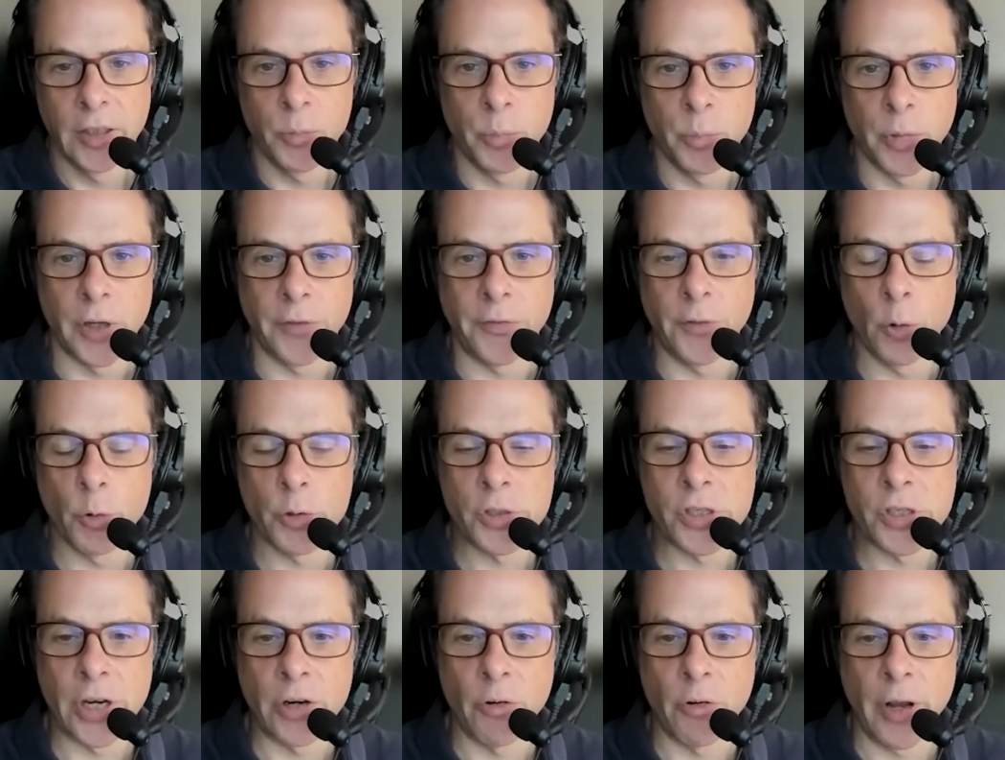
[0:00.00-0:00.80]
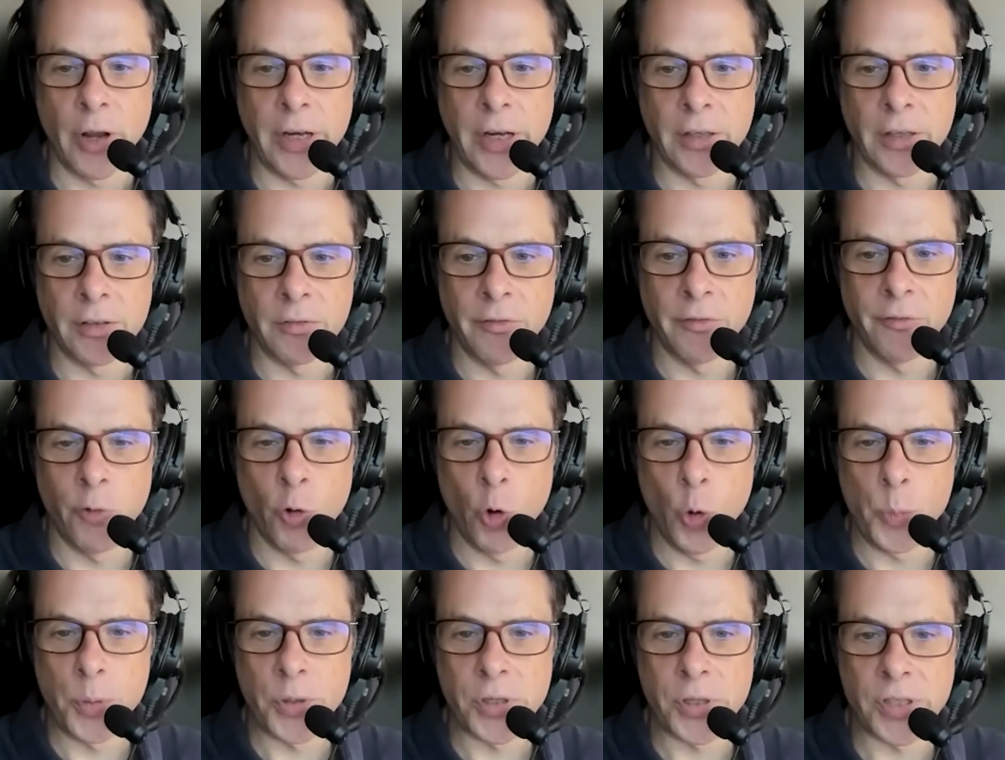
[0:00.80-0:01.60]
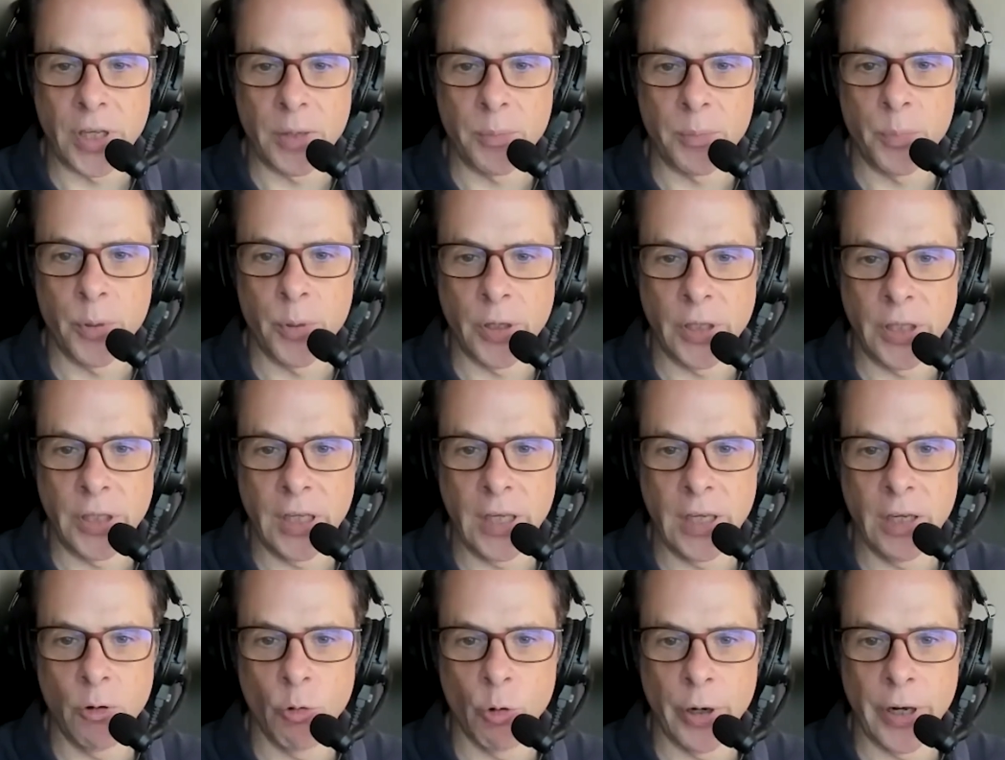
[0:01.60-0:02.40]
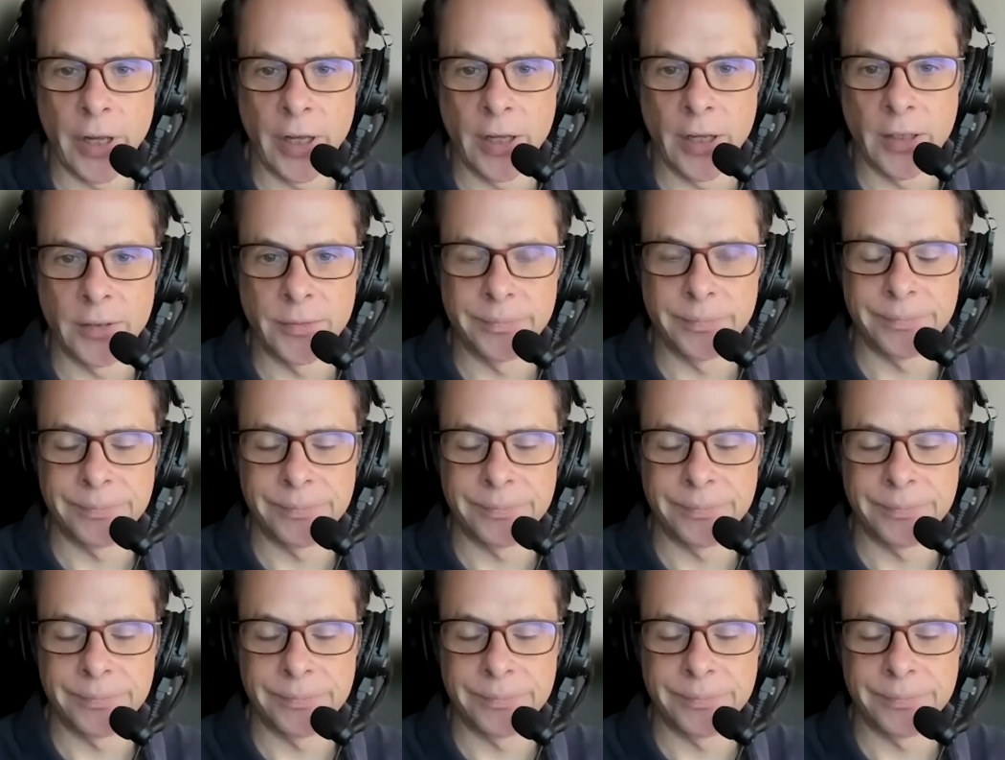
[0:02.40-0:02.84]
But if you're generating 4% per year on a